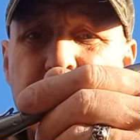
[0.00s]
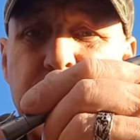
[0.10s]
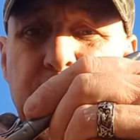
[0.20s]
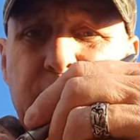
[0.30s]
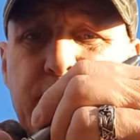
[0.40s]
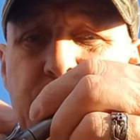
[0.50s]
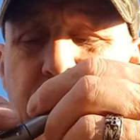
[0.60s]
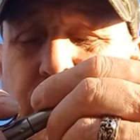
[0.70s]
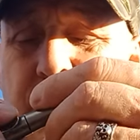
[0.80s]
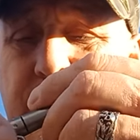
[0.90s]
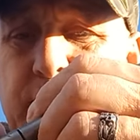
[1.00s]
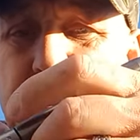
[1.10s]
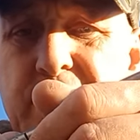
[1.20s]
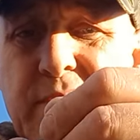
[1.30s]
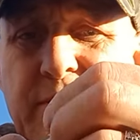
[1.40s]
And I tried riding with it
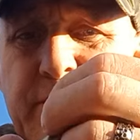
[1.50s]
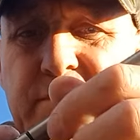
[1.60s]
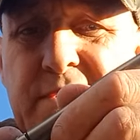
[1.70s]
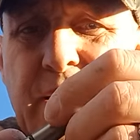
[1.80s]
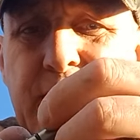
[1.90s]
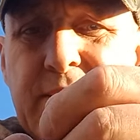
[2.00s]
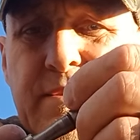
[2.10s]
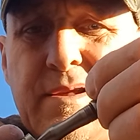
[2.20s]
when I first got it.